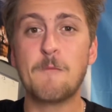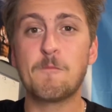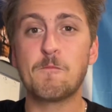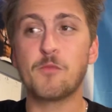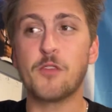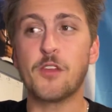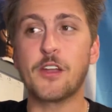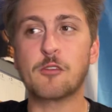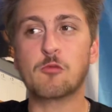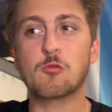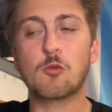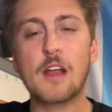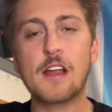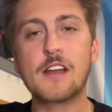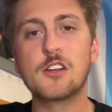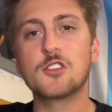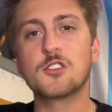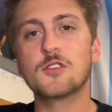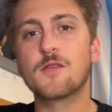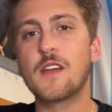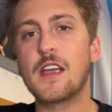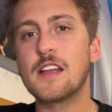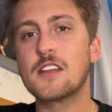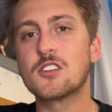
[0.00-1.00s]
Like, Raiders
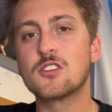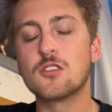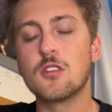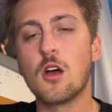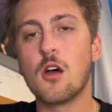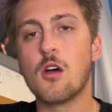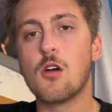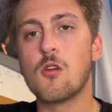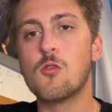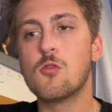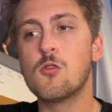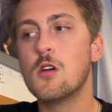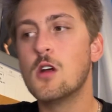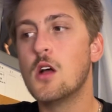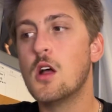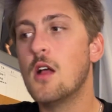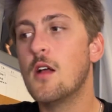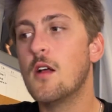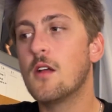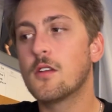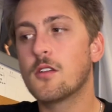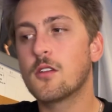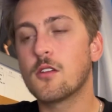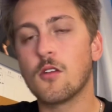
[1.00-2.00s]
fans know,
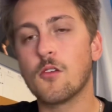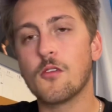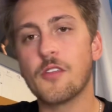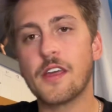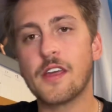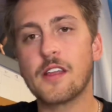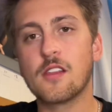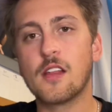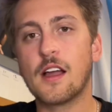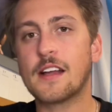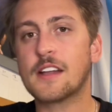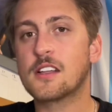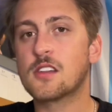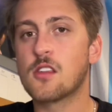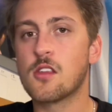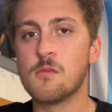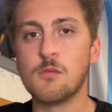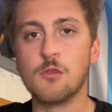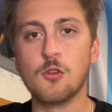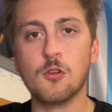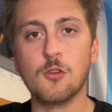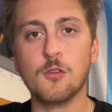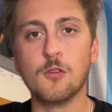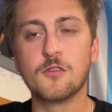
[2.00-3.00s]
they like the
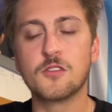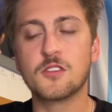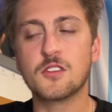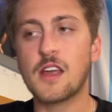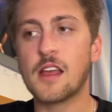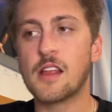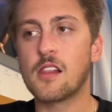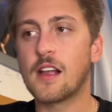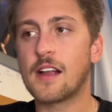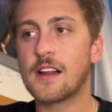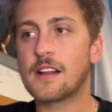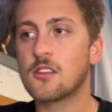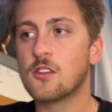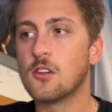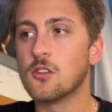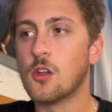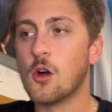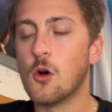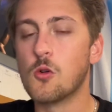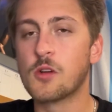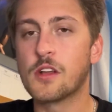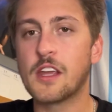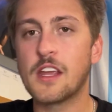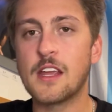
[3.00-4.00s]
moves. They like the
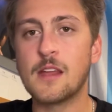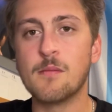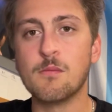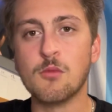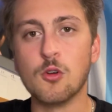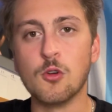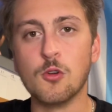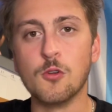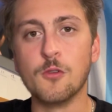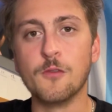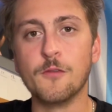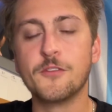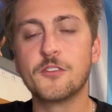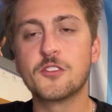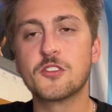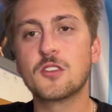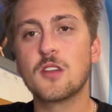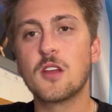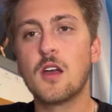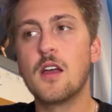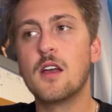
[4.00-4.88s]
low-key moves.